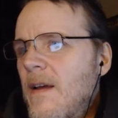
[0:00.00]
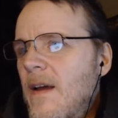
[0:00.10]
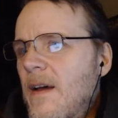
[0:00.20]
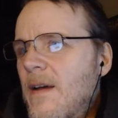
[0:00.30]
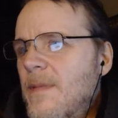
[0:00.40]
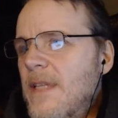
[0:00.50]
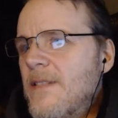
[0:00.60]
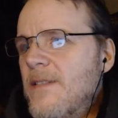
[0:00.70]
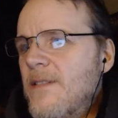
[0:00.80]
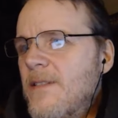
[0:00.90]
But
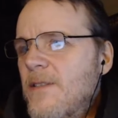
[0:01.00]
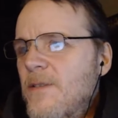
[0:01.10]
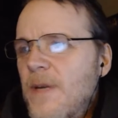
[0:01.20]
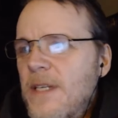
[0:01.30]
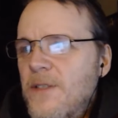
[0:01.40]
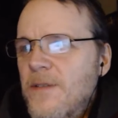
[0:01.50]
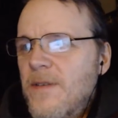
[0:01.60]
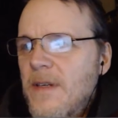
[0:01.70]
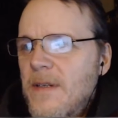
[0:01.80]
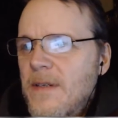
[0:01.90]
that's the situation.
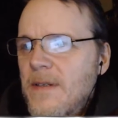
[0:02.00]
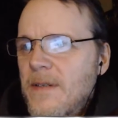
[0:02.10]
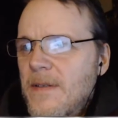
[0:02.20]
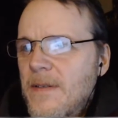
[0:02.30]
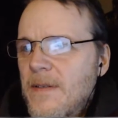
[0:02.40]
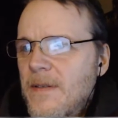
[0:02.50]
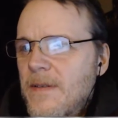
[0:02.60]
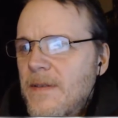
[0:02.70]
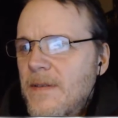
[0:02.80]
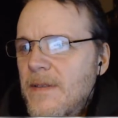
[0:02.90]

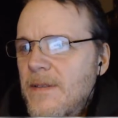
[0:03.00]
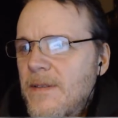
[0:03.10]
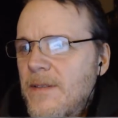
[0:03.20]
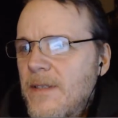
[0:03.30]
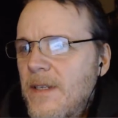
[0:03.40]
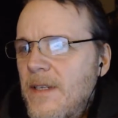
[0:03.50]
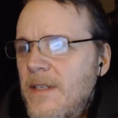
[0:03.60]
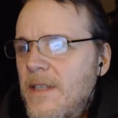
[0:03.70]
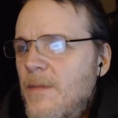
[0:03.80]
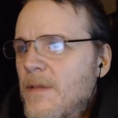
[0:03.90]
Let's
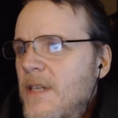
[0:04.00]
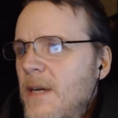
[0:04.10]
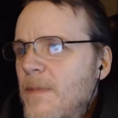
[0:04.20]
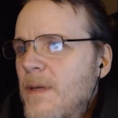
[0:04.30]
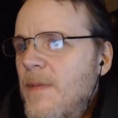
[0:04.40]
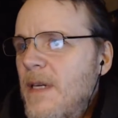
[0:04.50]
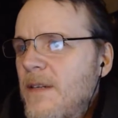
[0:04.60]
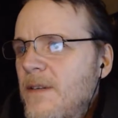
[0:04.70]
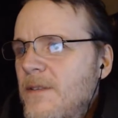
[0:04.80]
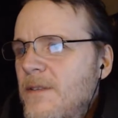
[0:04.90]
see. Tabletop
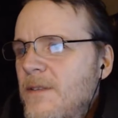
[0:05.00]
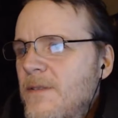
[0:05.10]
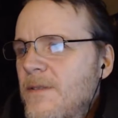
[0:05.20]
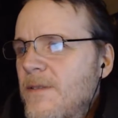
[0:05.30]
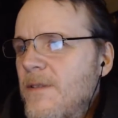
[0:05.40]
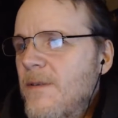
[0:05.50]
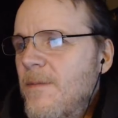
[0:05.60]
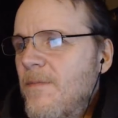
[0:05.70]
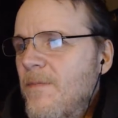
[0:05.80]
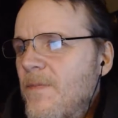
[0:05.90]
Commanders.
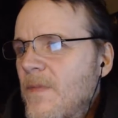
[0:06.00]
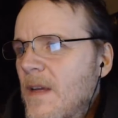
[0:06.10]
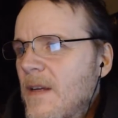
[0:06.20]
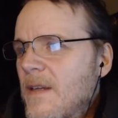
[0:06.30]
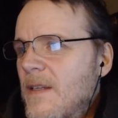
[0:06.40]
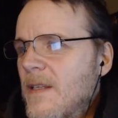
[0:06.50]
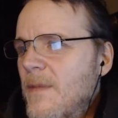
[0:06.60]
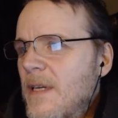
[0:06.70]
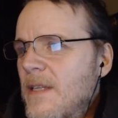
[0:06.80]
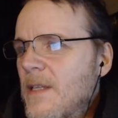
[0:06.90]

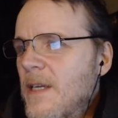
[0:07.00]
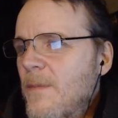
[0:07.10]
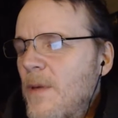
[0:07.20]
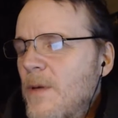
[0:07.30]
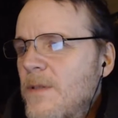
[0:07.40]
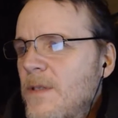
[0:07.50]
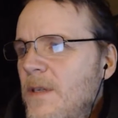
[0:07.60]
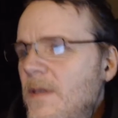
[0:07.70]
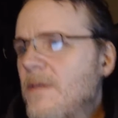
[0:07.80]
We get the link posted